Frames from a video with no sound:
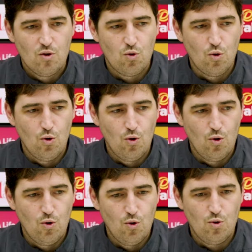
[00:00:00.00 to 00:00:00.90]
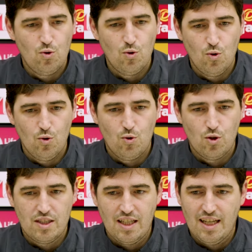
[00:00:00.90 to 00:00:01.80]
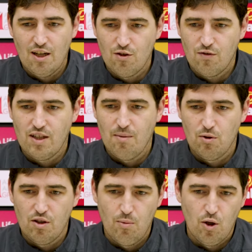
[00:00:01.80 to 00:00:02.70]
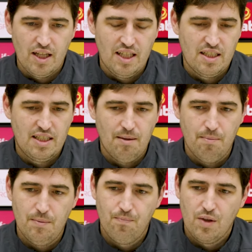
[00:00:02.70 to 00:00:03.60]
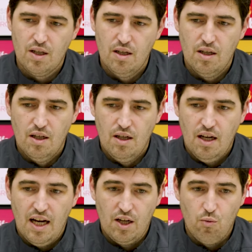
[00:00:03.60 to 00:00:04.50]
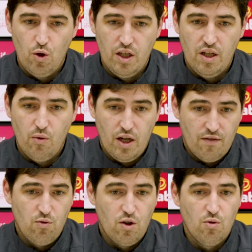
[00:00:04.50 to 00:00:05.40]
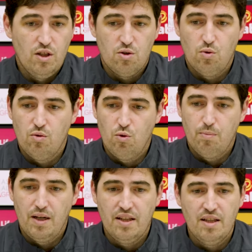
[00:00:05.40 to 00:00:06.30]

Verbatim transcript: to to to stay a lot of time on the ball against them, and we we have to know this when we play